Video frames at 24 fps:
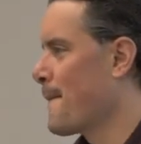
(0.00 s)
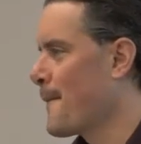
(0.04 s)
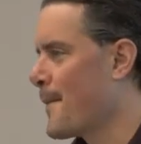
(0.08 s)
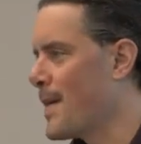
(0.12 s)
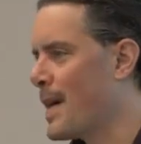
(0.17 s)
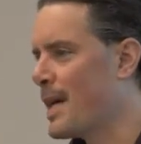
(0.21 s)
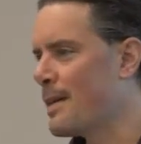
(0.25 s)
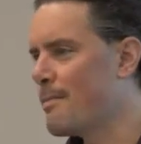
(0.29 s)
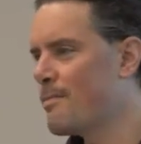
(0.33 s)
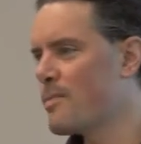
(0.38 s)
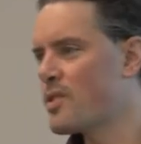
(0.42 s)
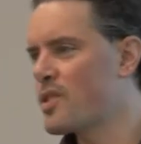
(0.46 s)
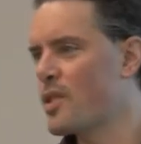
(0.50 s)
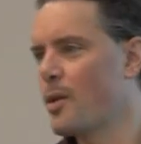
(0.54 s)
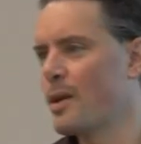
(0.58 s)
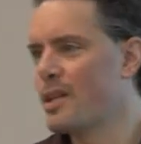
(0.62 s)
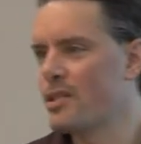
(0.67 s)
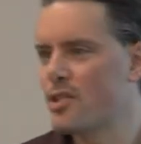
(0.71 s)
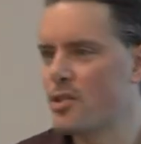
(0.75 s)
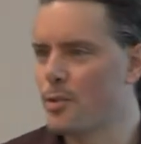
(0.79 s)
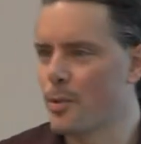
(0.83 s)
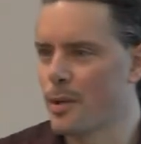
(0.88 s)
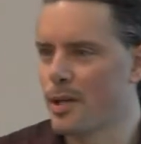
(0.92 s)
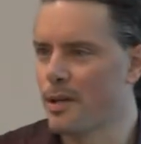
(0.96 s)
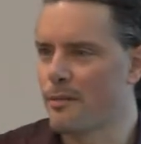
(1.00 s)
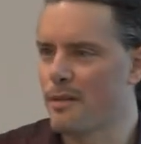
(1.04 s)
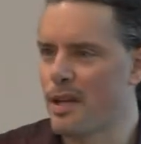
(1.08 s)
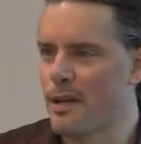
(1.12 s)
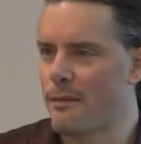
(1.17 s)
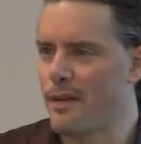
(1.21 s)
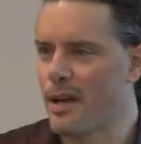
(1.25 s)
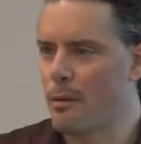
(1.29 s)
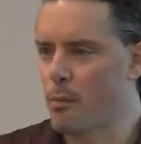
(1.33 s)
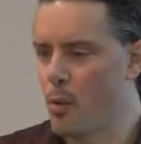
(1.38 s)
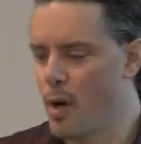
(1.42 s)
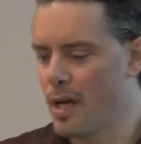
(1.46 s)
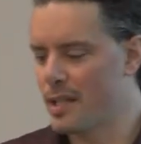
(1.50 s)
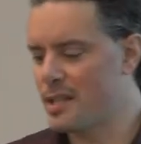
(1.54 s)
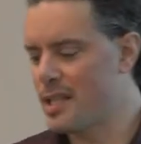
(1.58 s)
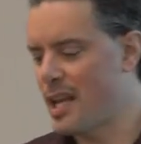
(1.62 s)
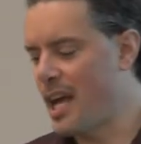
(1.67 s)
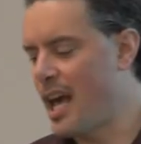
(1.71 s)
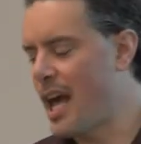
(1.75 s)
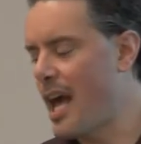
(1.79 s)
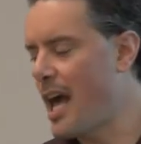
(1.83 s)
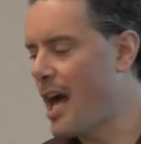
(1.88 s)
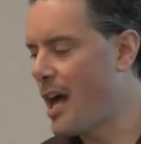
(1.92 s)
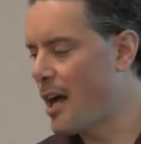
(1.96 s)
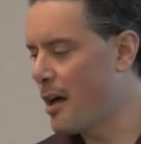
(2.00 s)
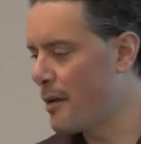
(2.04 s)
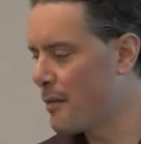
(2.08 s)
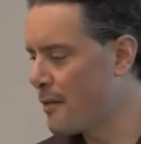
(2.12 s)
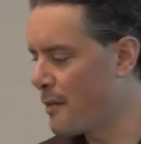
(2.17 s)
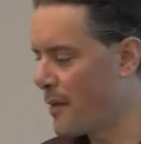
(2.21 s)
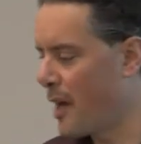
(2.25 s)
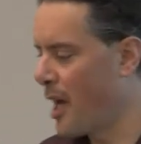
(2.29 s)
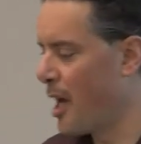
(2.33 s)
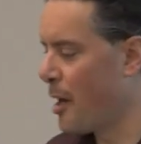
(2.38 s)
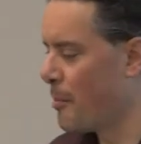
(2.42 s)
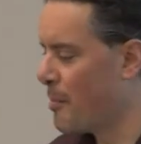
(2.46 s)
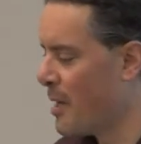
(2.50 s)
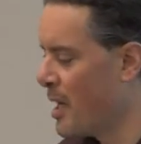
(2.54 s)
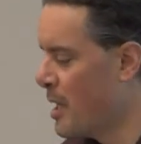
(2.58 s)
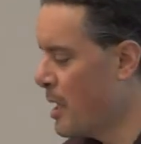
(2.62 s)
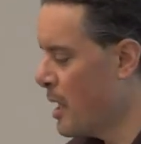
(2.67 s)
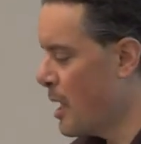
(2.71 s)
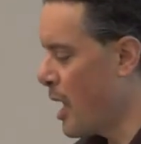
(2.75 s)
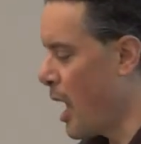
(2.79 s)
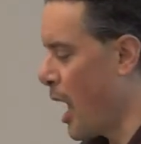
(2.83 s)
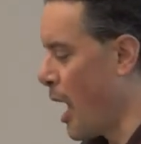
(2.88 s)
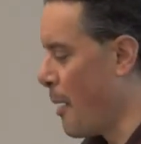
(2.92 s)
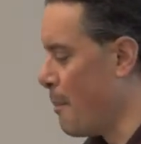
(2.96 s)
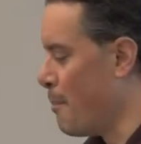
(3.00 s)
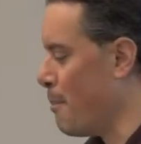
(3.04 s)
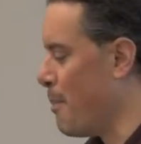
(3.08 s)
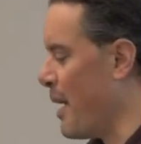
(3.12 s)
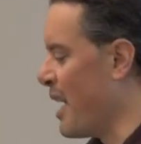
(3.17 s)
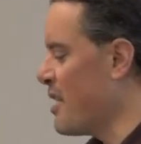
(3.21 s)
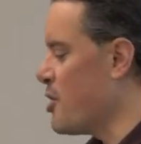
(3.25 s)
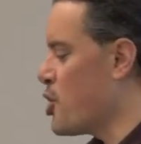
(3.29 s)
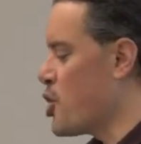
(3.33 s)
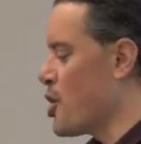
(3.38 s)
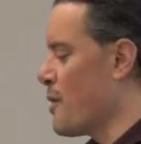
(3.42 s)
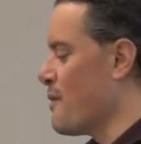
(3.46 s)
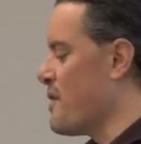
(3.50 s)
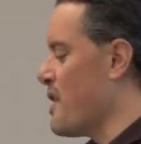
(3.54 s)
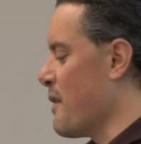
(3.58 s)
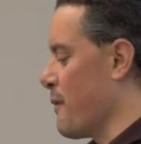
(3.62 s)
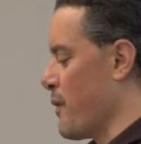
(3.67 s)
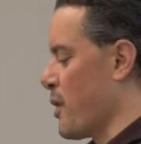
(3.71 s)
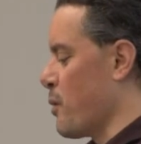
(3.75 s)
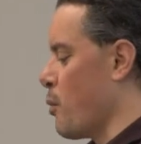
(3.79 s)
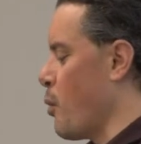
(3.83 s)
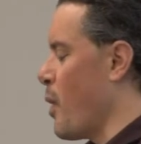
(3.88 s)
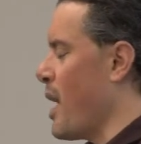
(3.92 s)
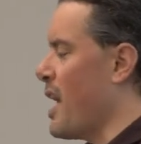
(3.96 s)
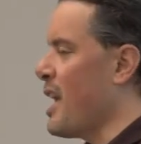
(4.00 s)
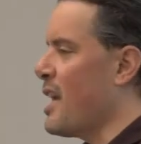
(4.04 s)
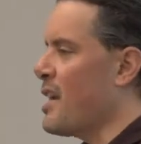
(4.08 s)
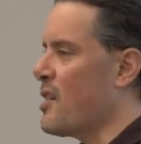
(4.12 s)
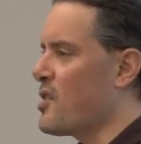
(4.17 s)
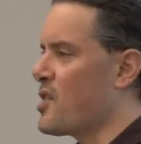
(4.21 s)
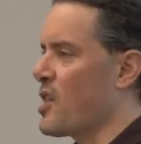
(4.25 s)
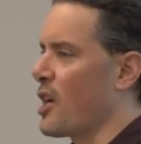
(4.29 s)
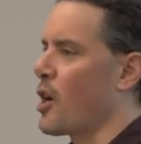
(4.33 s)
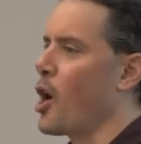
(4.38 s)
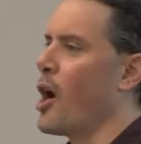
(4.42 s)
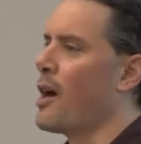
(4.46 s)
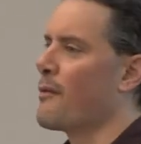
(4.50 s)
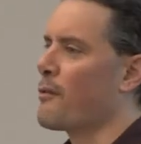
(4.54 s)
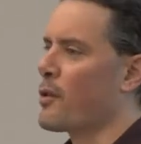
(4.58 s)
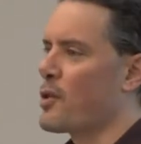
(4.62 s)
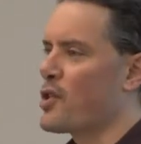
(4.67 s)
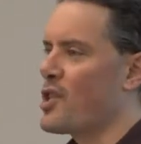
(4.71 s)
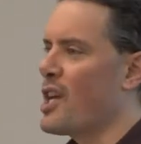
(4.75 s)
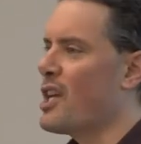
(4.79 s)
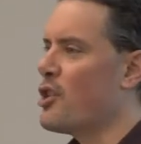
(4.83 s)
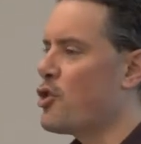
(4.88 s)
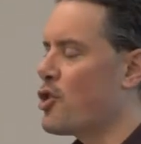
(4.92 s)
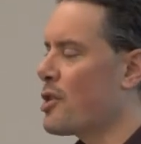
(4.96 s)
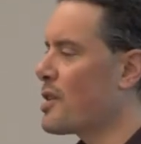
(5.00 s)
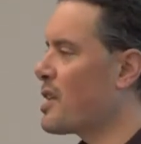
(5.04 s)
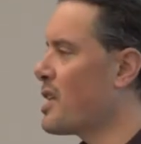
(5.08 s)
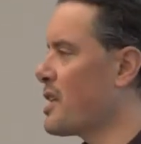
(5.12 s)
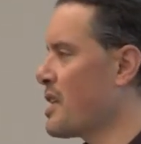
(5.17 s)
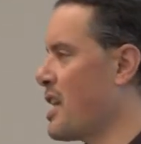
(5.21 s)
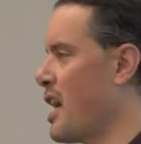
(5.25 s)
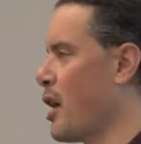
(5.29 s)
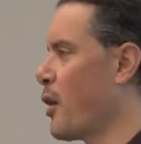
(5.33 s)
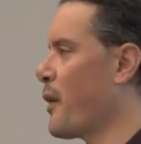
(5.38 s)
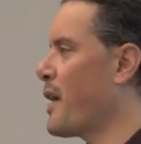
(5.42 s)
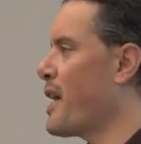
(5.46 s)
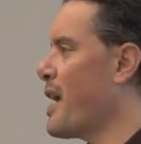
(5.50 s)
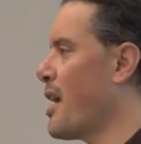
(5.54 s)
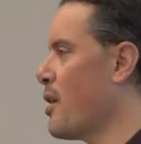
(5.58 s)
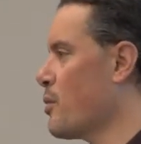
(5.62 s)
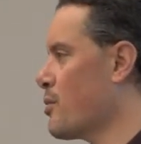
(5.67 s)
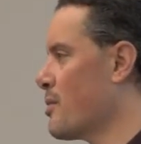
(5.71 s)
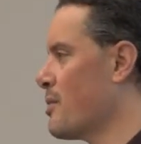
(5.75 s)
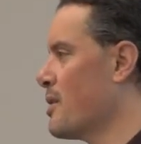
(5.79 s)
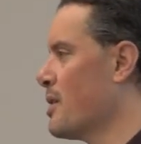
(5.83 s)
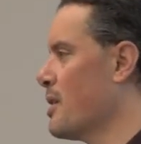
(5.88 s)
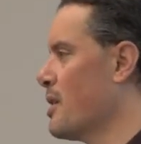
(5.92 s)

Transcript: Right? So it's sort of, if I want to have a bunch of different ways a conversation can carry out,